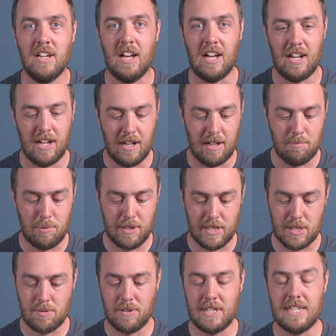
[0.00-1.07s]
But
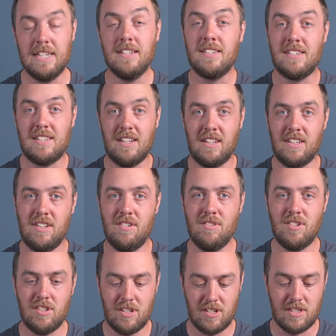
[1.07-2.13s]
this one is still in
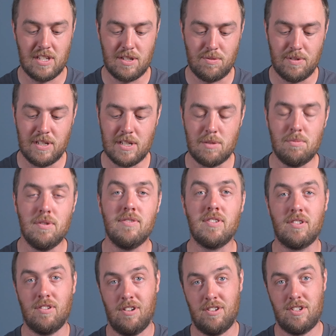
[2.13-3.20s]
use because this one has moved
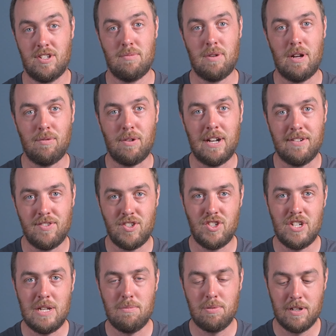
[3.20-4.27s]
across to my wife's
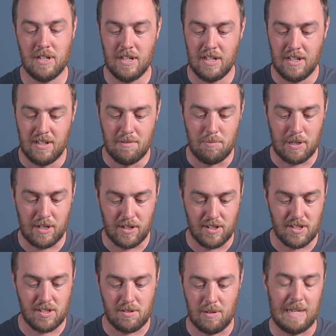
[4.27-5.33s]
Jeep
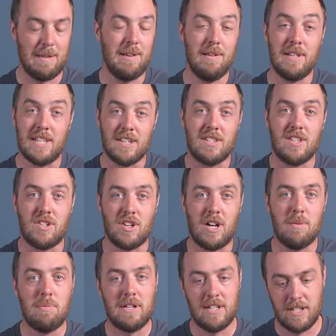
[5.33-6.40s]
because it does the
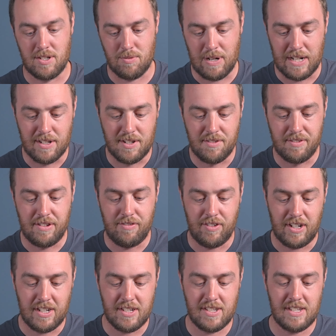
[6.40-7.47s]
job. It is relatively
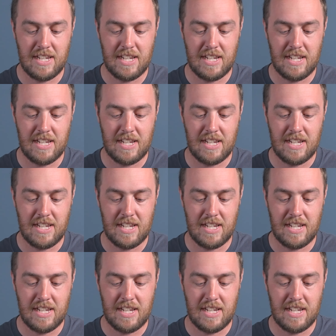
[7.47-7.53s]
fast